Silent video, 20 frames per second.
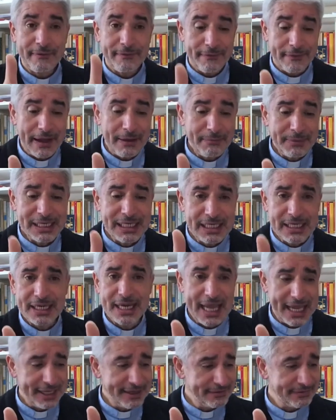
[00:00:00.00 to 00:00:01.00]
Family
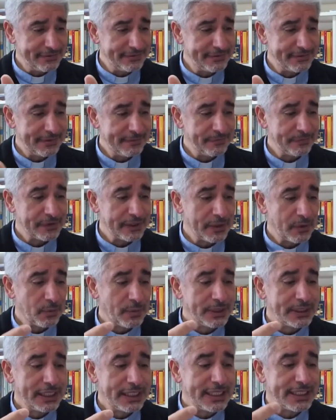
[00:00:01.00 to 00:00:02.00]
life
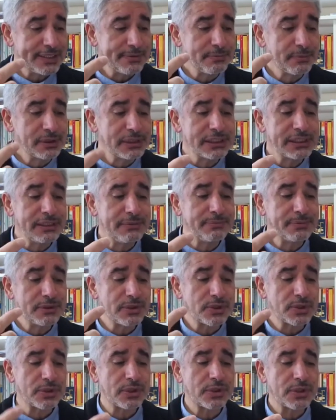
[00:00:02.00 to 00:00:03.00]
with its multiple
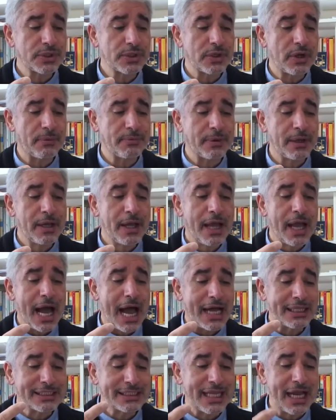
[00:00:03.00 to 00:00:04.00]
source of
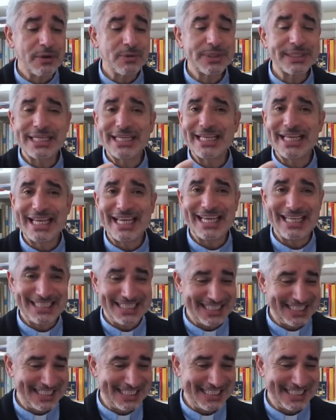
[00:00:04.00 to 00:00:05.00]
1,000
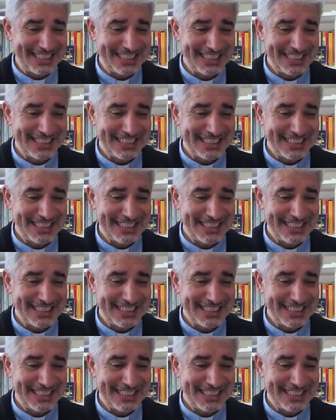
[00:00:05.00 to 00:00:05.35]
kids